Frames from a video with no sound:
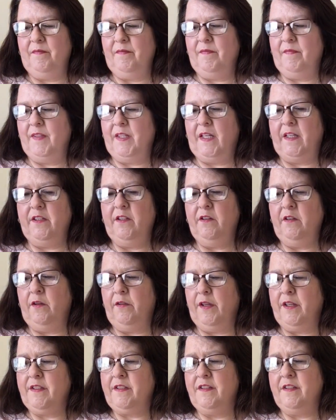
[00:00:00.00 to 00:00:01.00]
And you know,
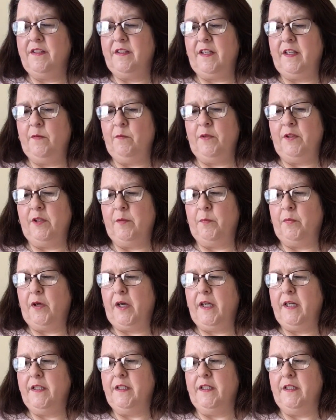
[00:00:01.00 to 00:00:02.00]
that's the same with the
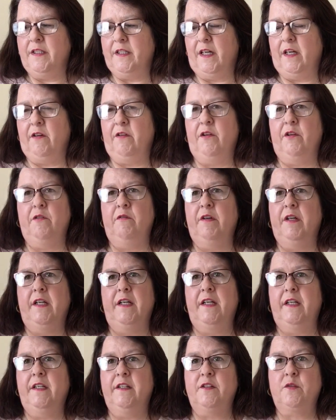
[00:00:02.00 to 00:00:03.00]
Brady Tarot
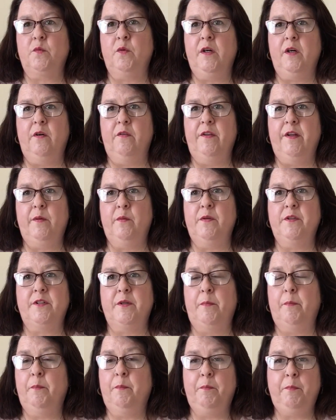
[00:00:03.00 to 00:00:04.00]
really as well. There was a
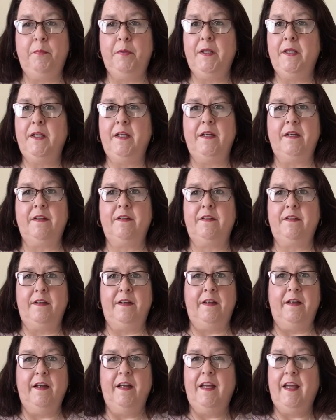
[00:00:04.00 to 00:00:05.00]
big
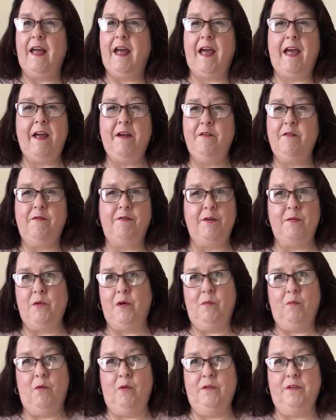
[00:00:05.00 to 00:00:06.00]
thing.
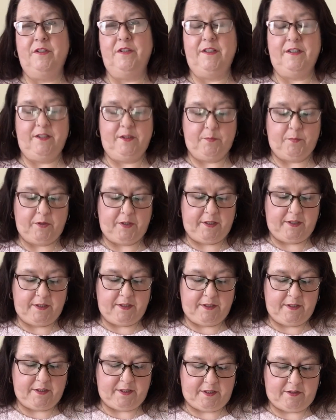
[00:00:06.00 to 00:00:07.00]
Everyone wanted the Brady
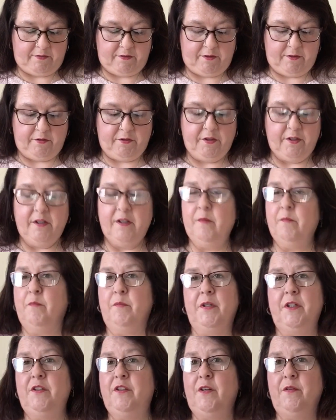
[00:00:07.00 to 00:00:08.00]
Tarot, but
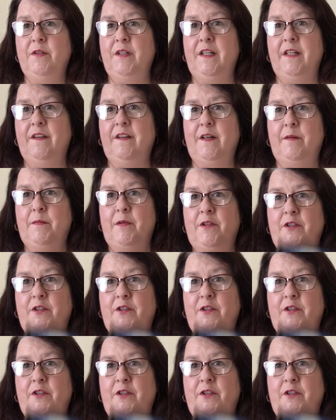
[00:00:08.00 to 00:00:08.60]
you don't hear that much